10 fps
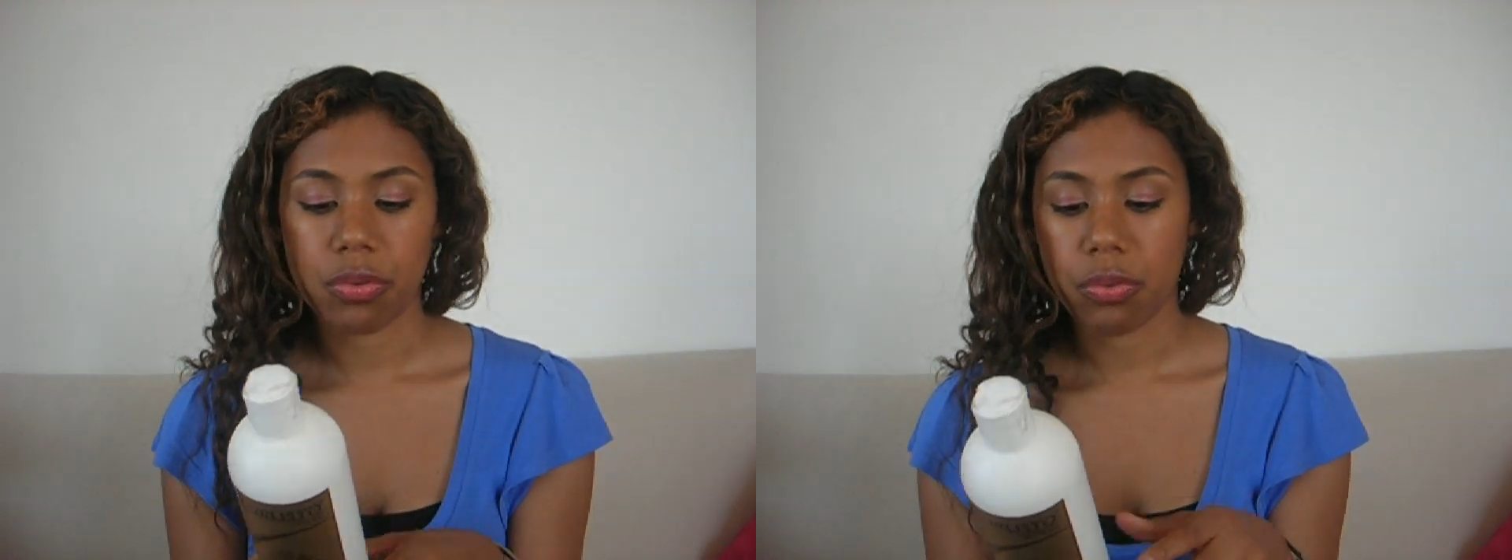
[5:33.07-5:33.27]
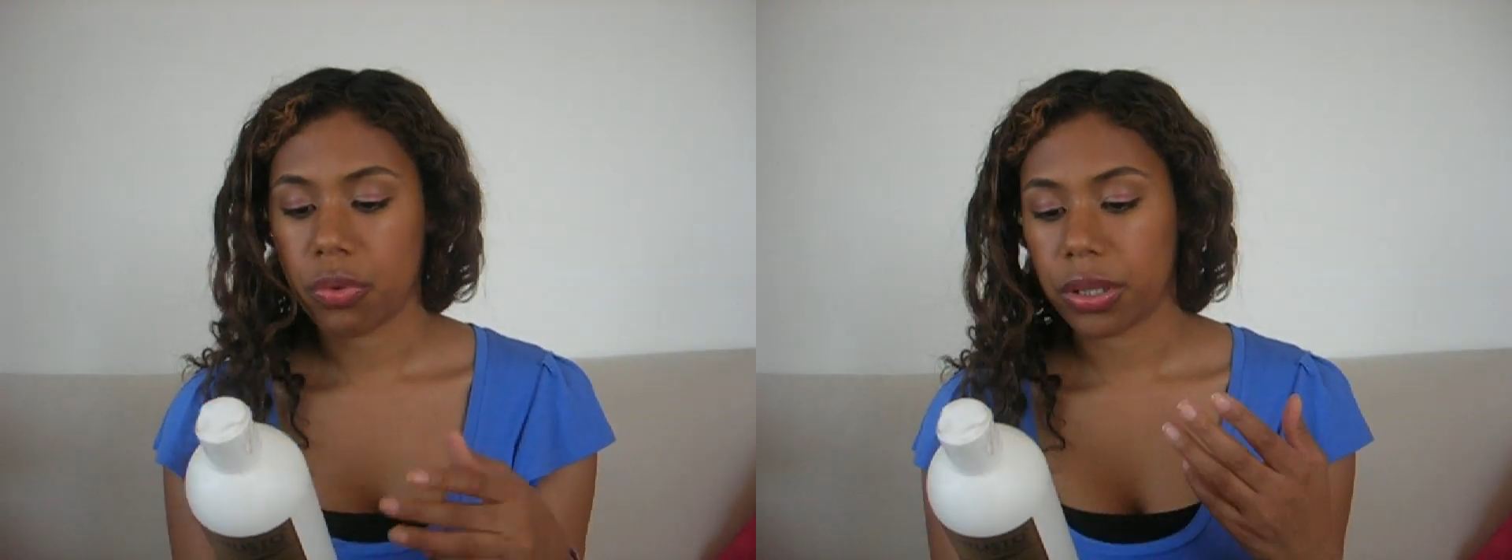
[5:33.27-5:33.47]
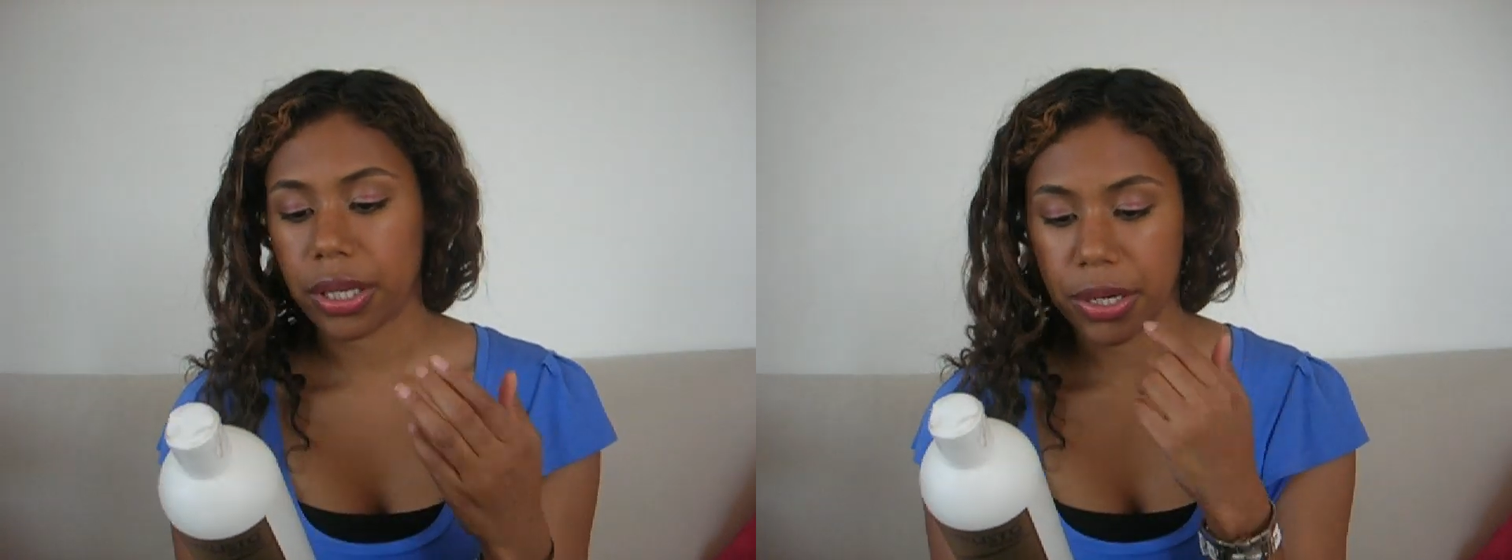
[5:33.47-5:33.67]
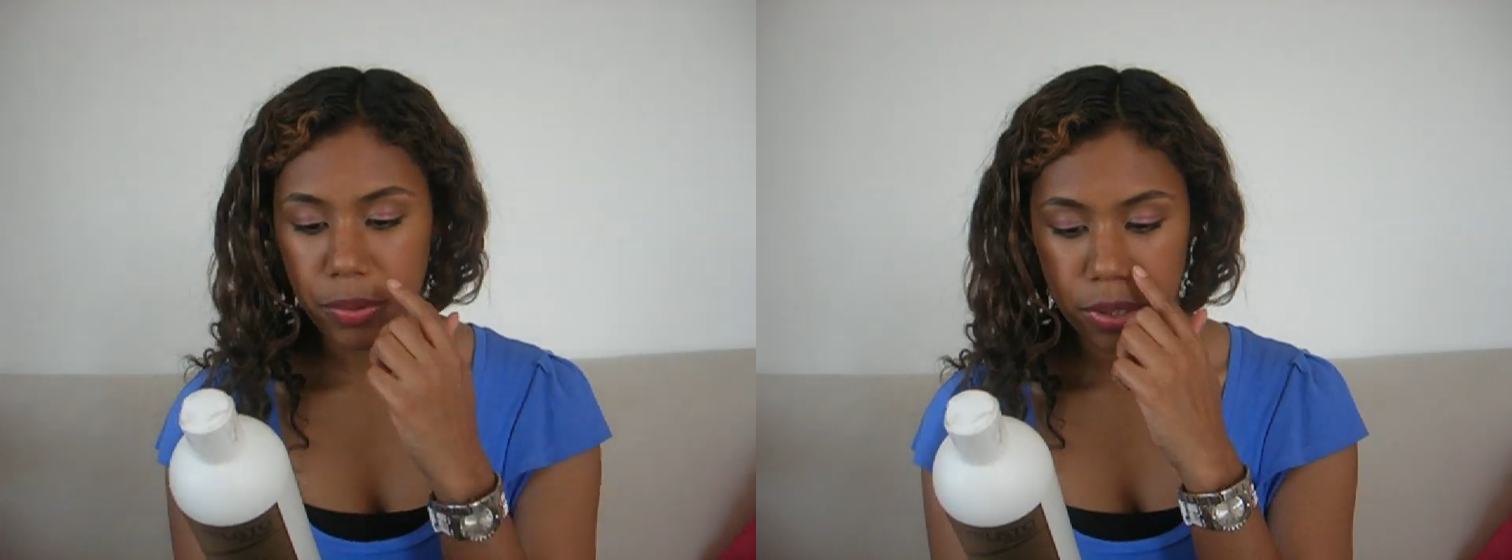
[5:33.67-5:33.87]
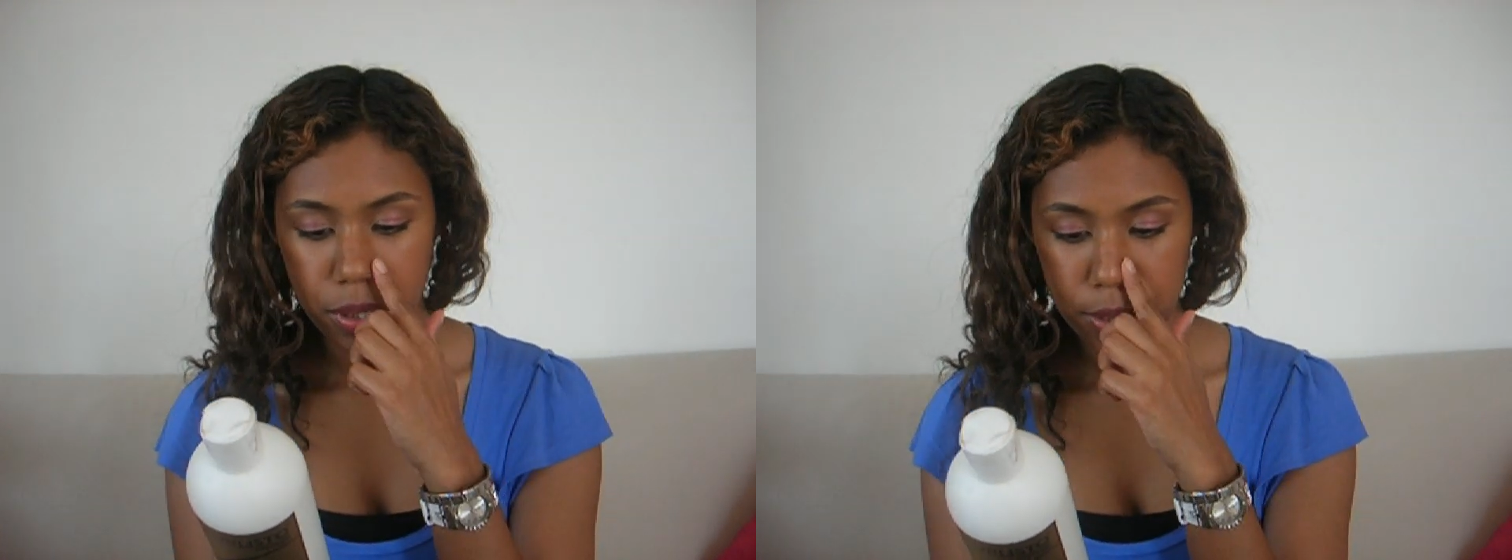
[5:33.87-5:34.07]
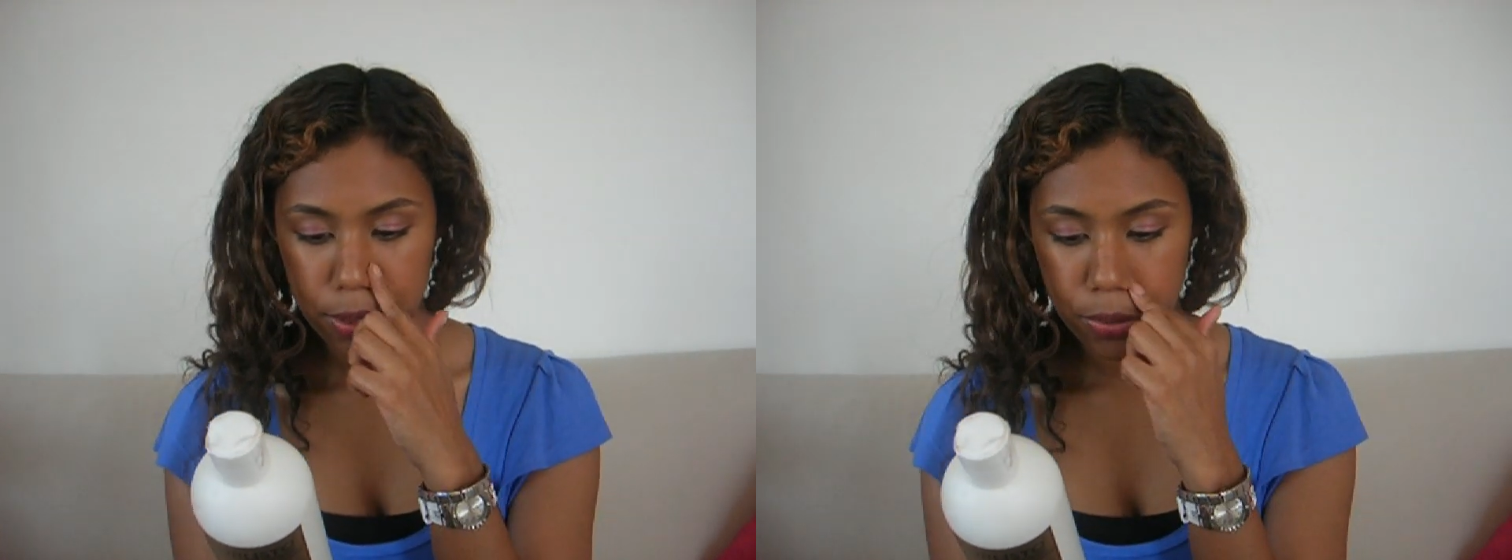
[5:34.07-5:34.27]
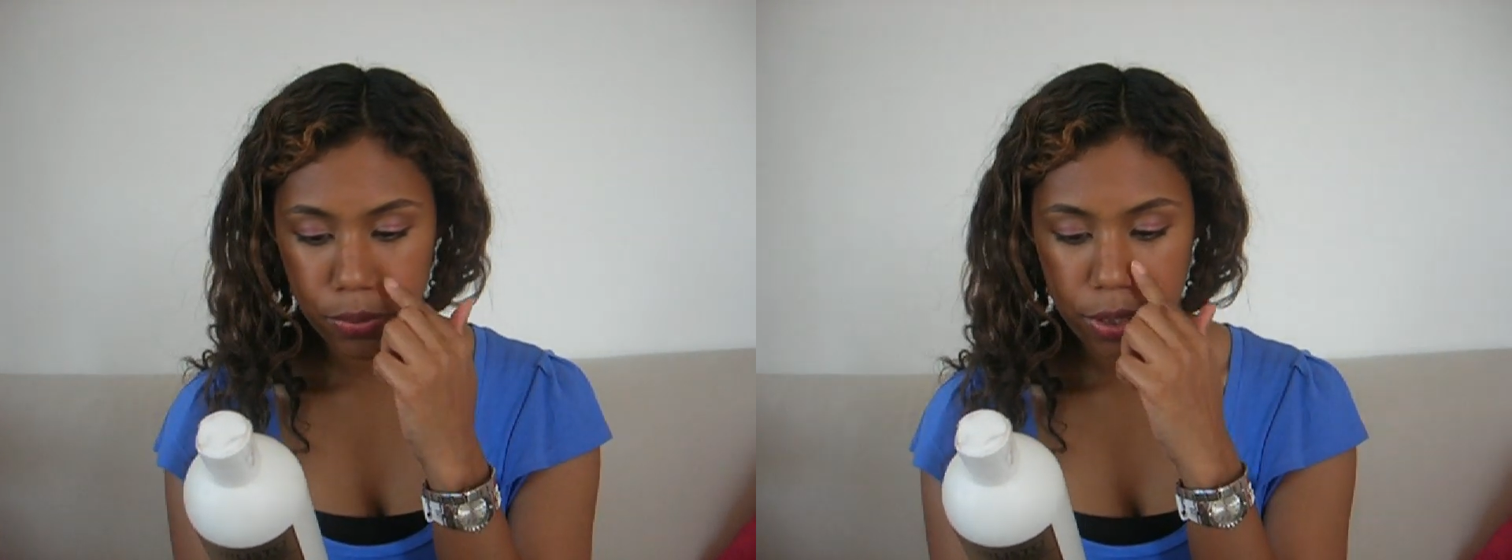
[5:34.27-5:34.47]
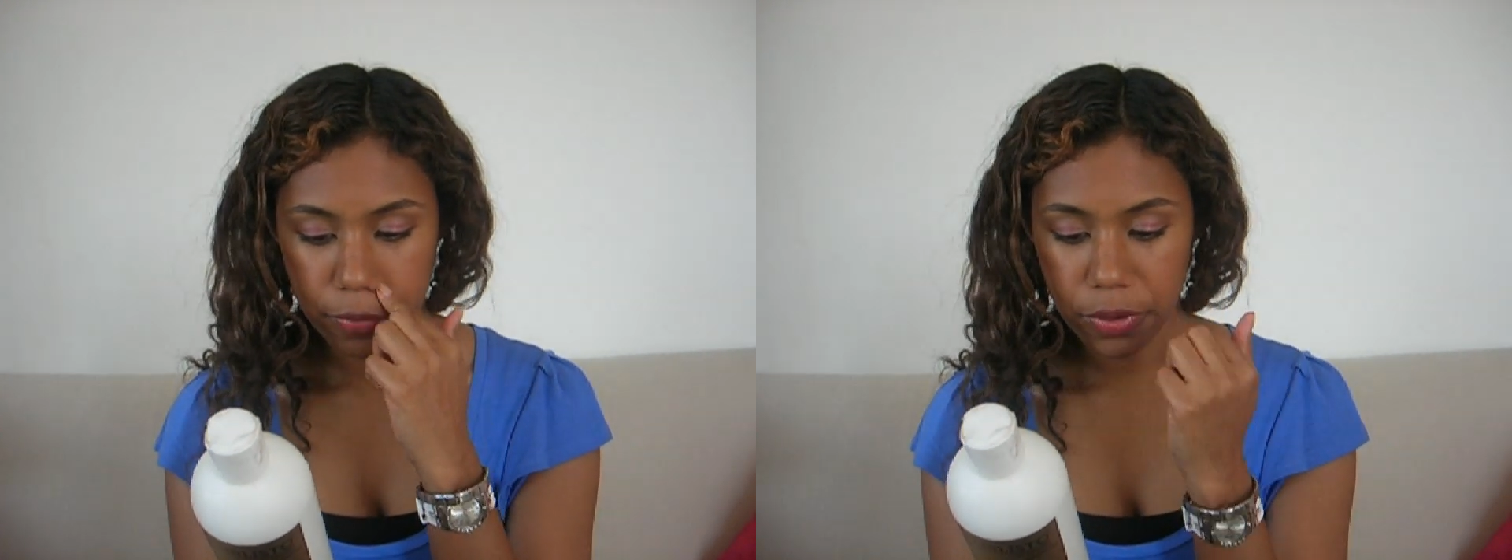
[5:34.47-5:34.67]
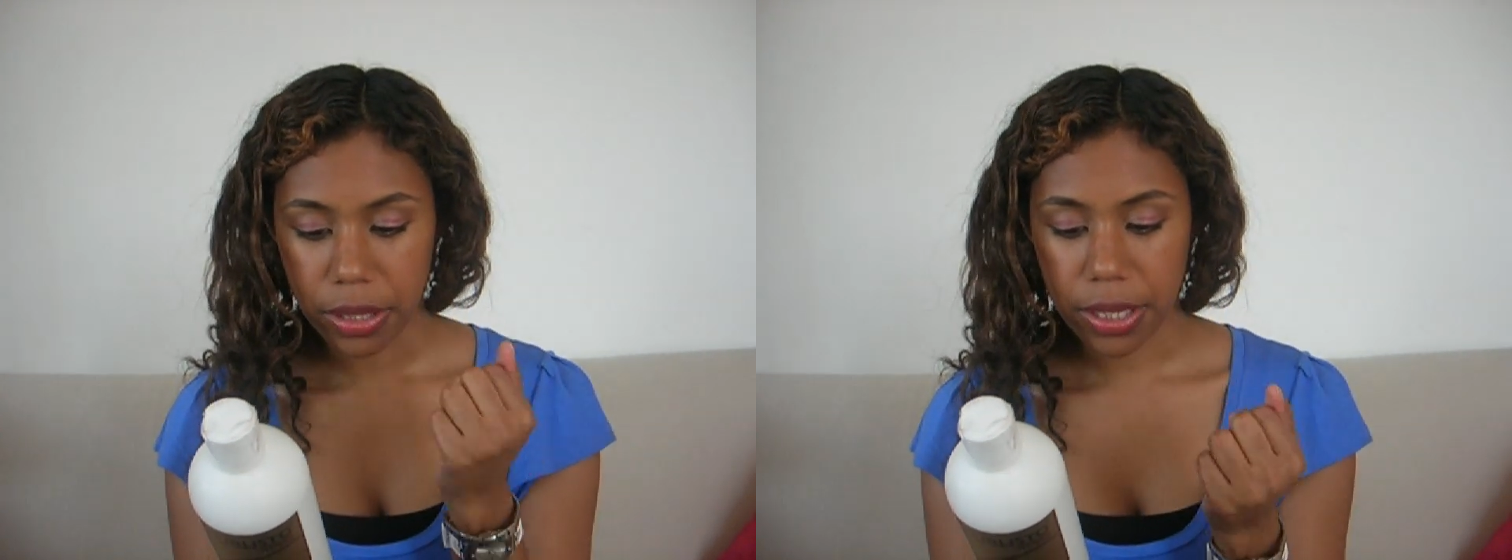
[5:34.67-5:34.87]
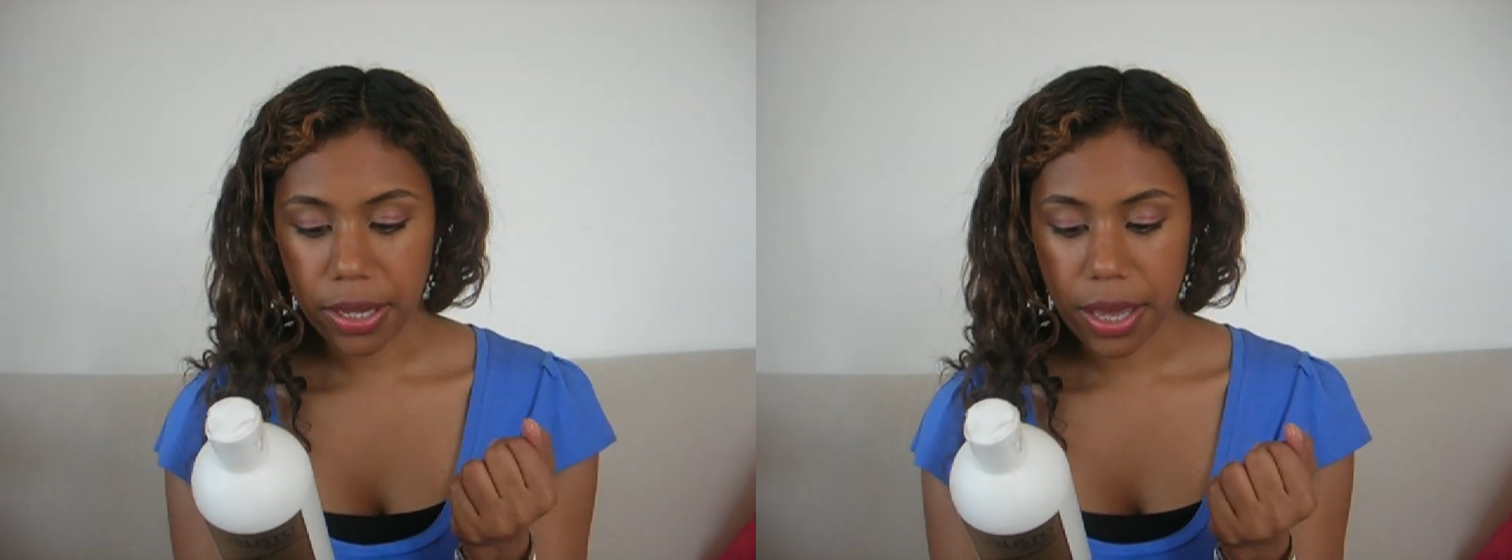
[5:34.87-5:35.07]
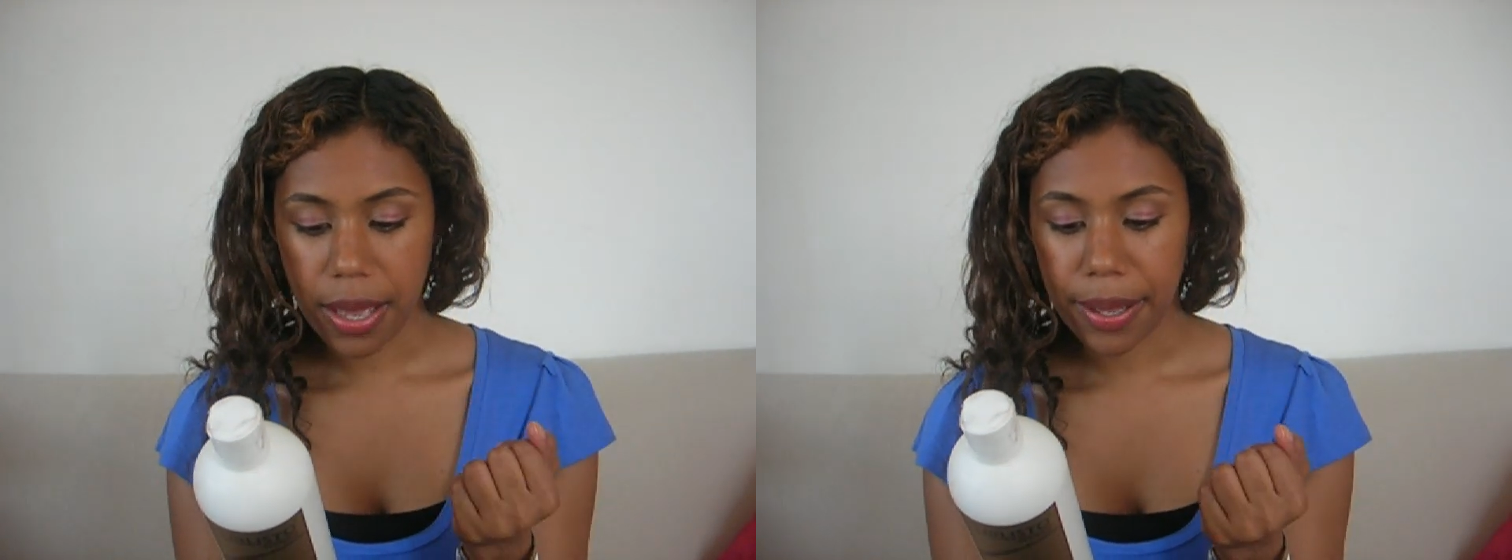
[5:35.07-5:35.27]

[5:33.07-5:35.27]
what the ingredients do and everything.